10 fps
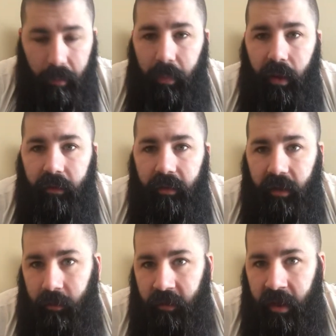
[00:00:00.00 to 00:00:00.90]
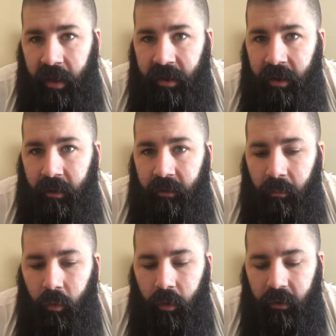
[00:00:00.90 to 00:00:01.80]
but the other day I needed
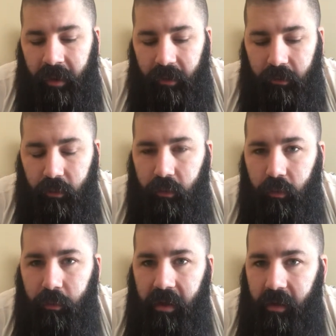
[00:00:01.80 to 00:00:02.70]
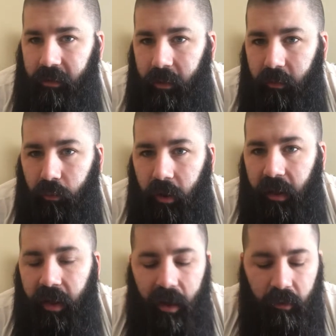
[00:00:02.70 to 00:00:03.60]
more tattoo goo because I was
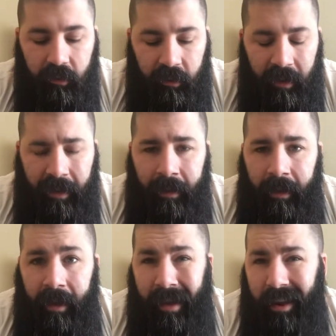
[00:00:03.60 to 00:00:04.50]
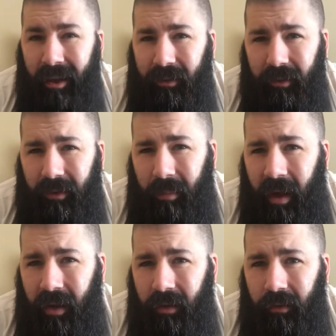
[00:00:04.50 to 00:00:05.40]
running out, and I also did
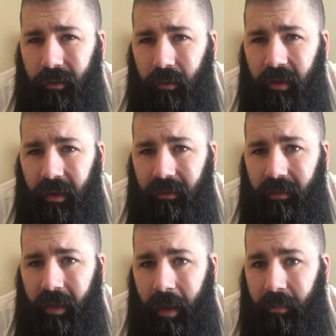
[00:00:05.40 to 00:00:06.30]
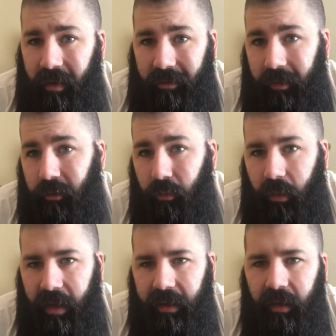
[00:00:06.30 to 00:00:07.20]
buy another 2 tins of that because I do
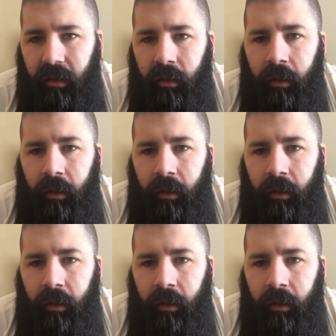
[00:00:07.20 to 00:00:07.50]
like it.